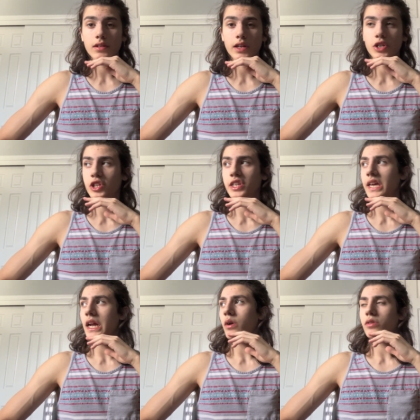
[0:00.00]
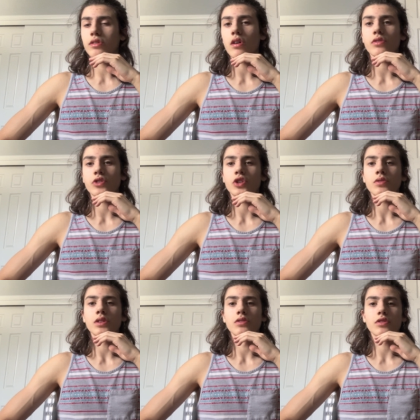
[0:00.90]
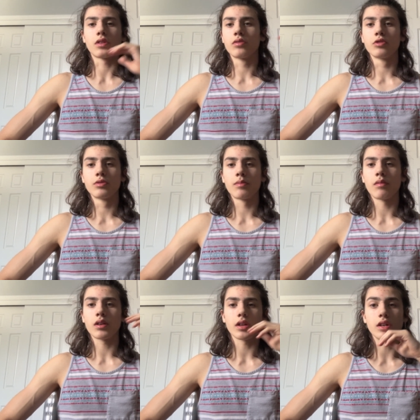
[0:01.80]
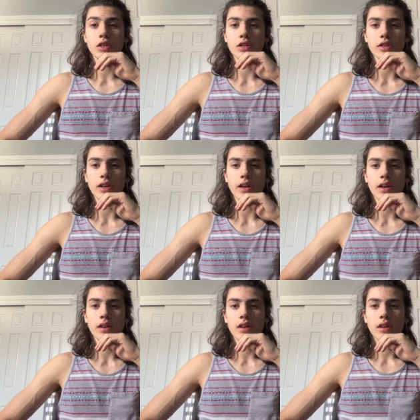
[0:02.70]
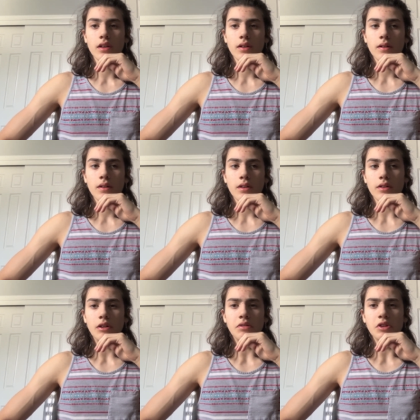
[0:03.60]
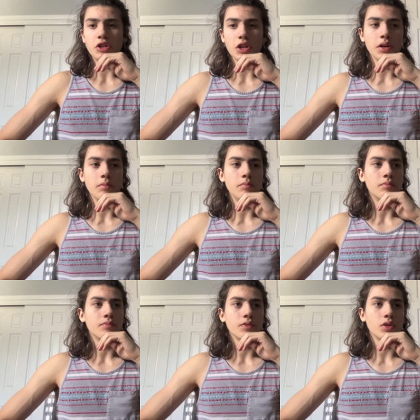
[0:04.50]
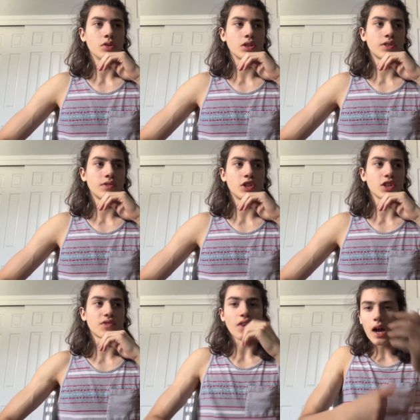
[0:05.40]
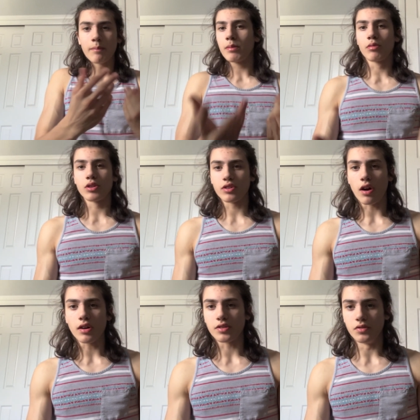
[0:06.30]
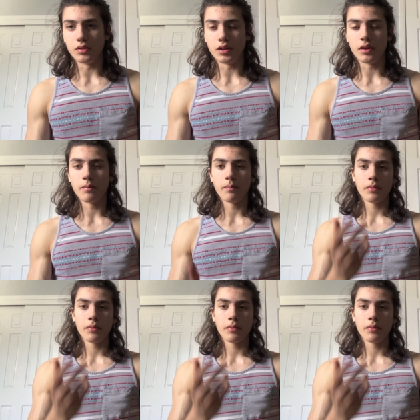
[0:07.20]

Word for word: Like just get out and talk to strangers. Go to a supermarket and just like or in the gym, you know, just just find people to talk to, you know.